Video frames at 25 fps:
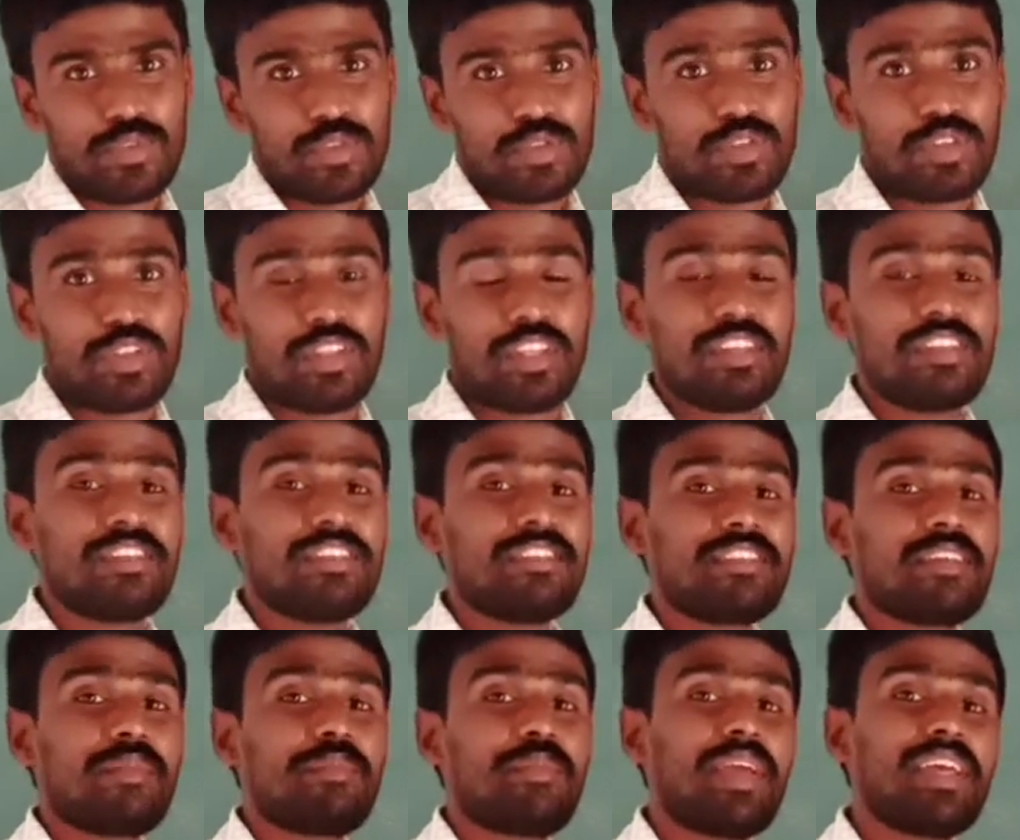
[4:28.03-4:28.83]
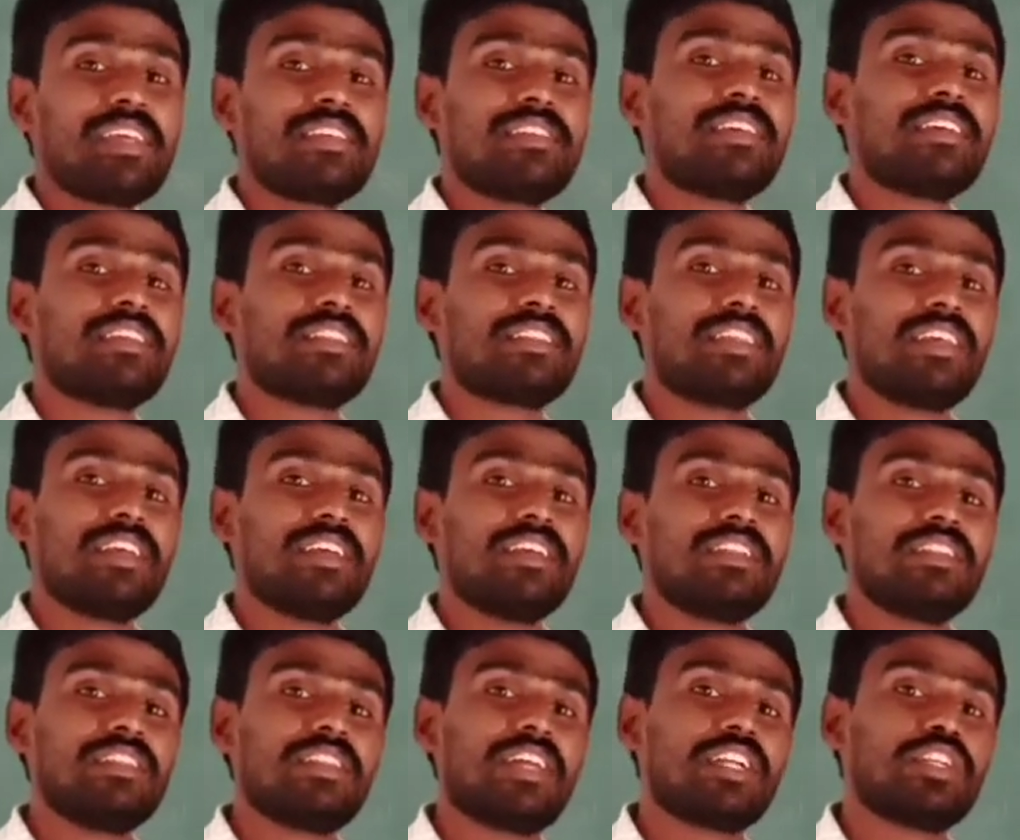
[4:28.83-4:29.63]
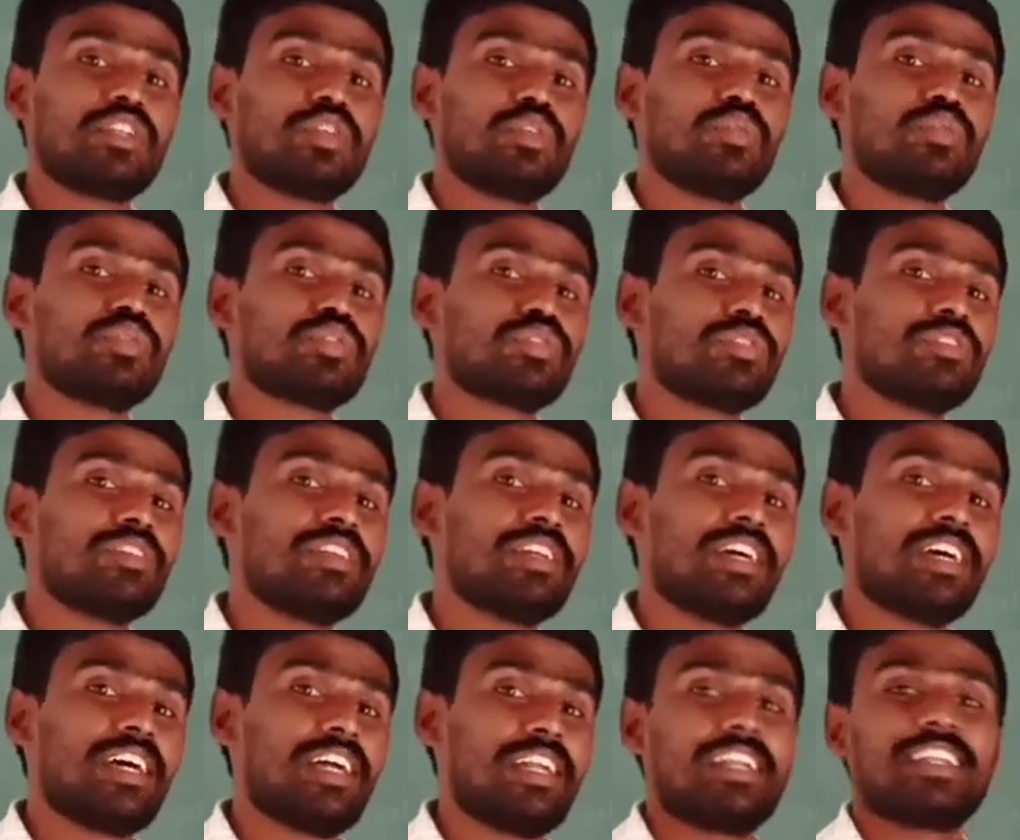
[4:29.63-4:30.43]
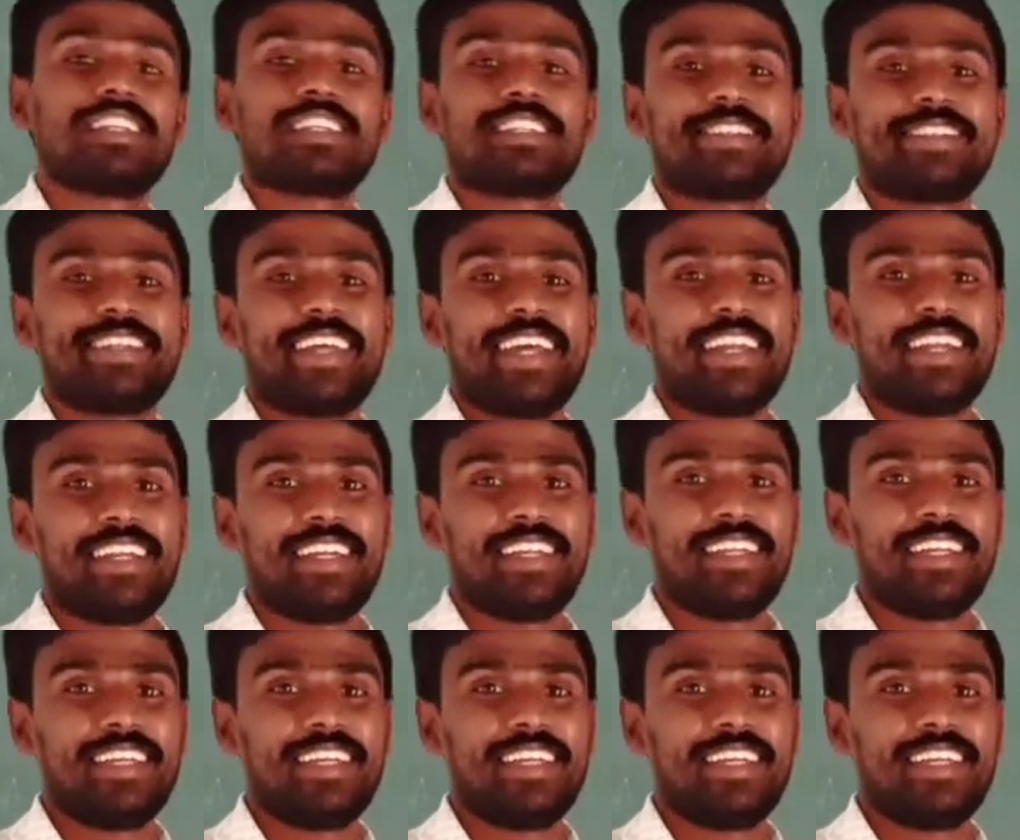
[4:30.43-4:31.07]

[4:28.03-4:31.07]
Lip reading: So this is a basic thing that you should understand,